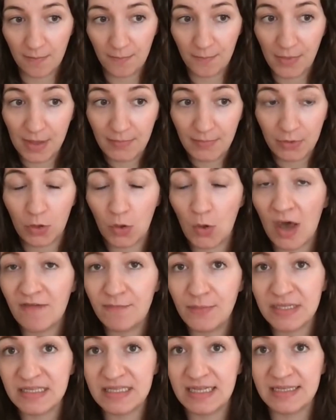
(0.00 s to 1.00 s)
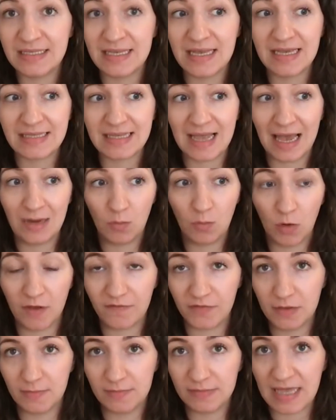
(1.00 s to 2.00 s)
people who have businesses and
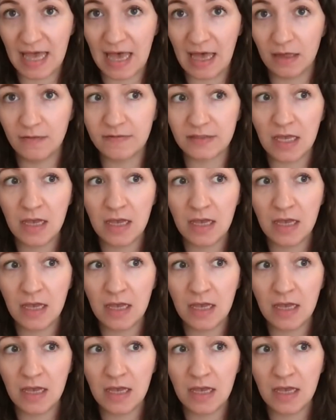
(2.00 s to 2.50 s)
work for themselves,